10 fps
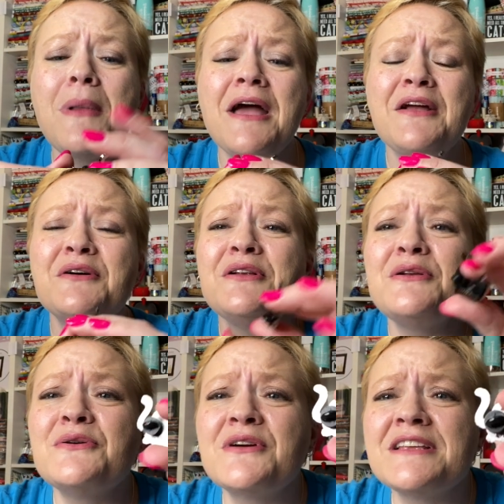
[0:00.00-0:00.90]
my
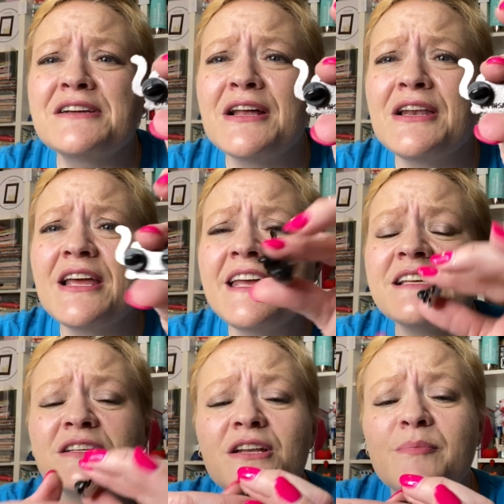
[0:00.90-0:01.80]
goodness, look,
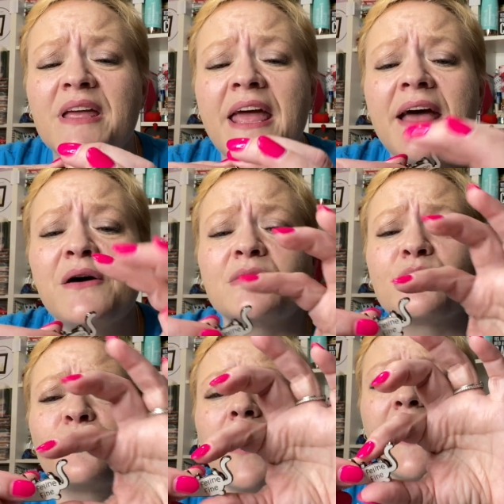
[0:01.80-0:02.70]
he's gonna be held
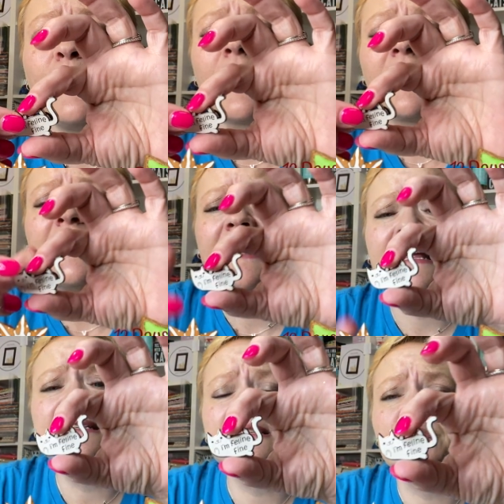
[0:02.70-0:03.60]
right where he
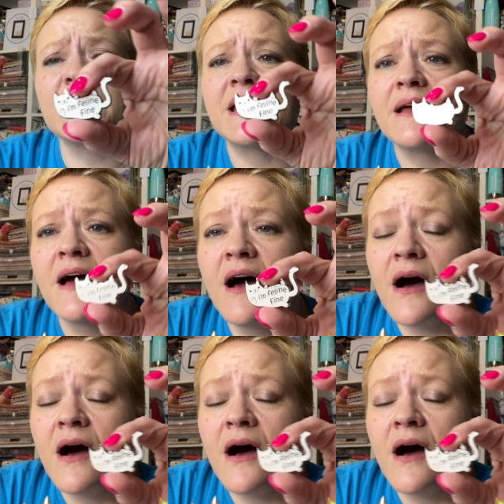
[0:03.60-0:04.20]
needs to be.